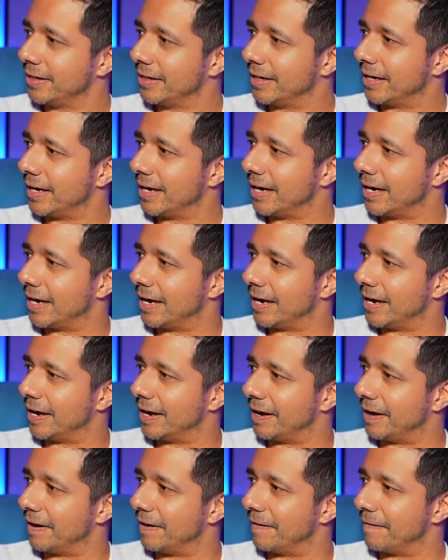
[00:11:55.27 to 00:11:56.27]

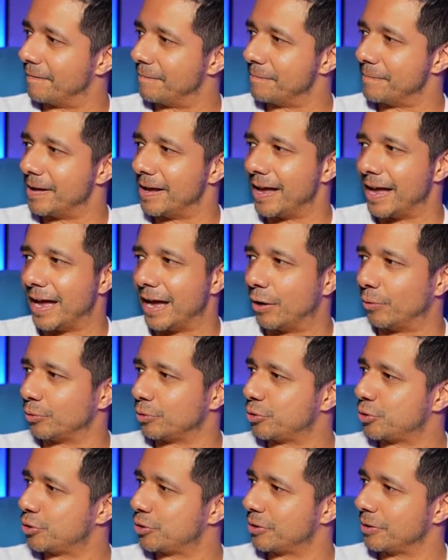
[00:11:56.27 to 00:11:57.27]
uh,
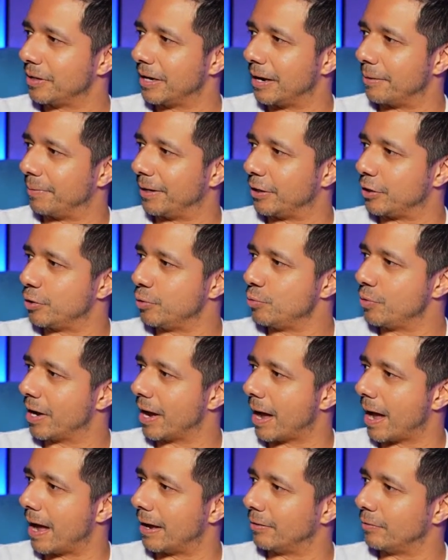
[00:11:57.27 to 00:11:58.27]
ouch. I mean, you
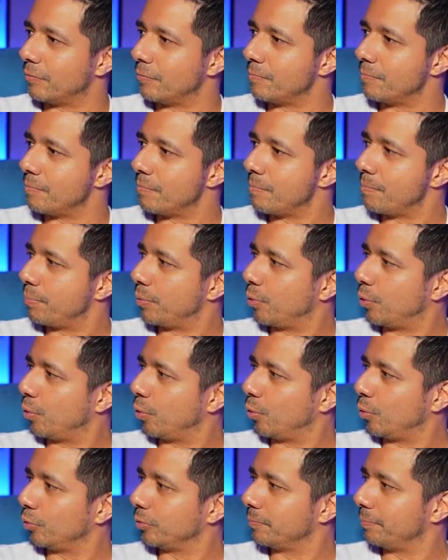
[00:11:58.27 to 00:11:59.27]
got
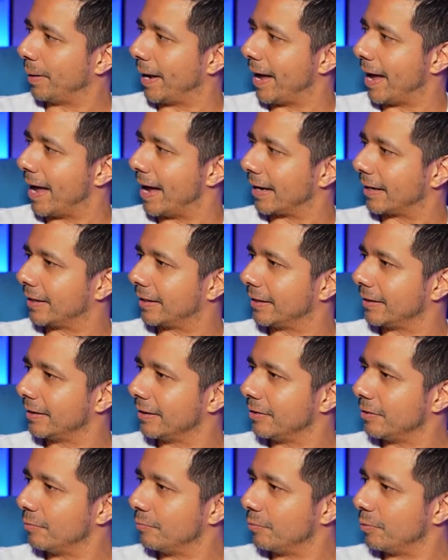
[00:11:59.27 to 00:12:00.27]
pulled back.
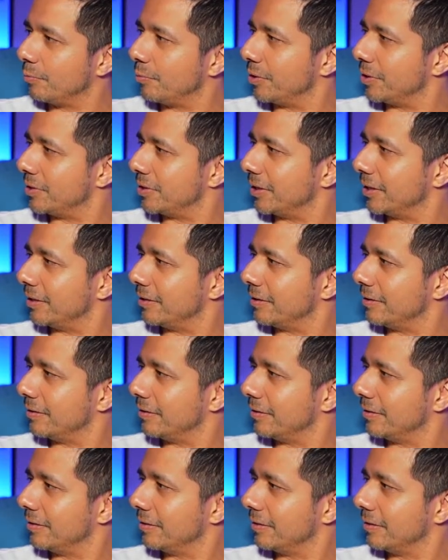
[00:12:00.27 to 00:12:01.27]
What was it?
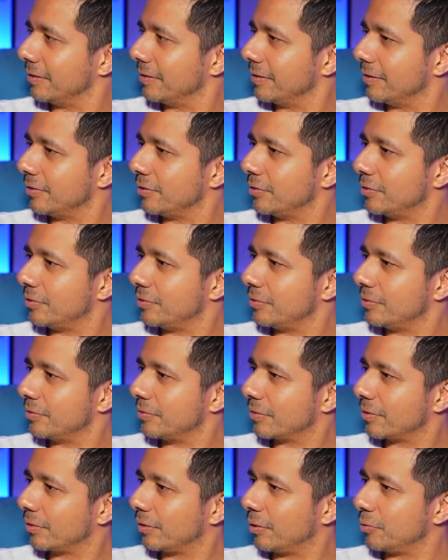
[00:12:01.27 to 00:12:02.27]

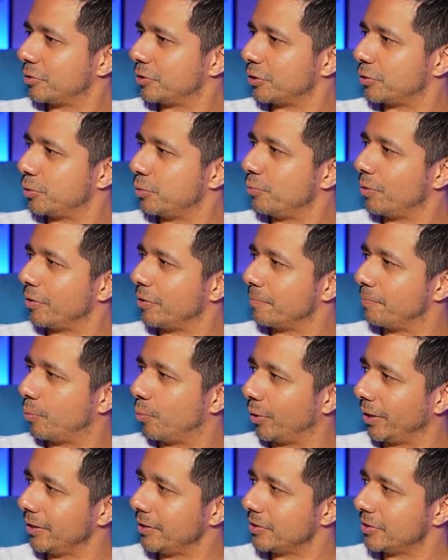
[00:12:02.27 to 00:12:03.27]
Close to 200
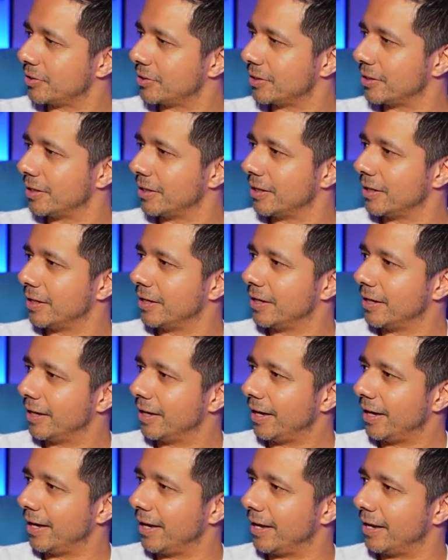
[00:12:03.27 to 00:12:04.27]
points
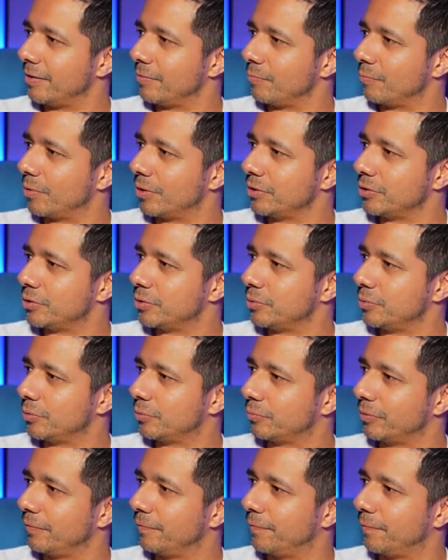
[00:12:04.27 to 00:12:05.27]
in 1, 2,
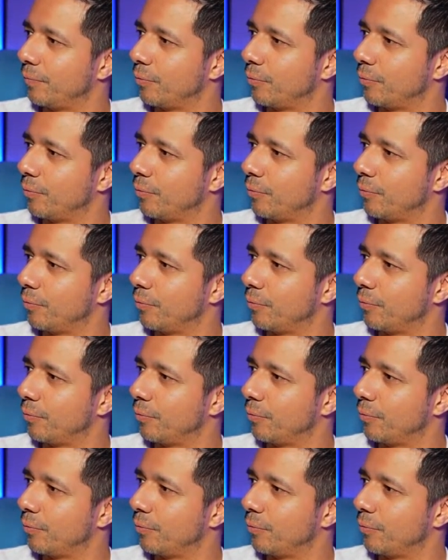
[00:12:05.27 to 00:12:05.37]
3, 4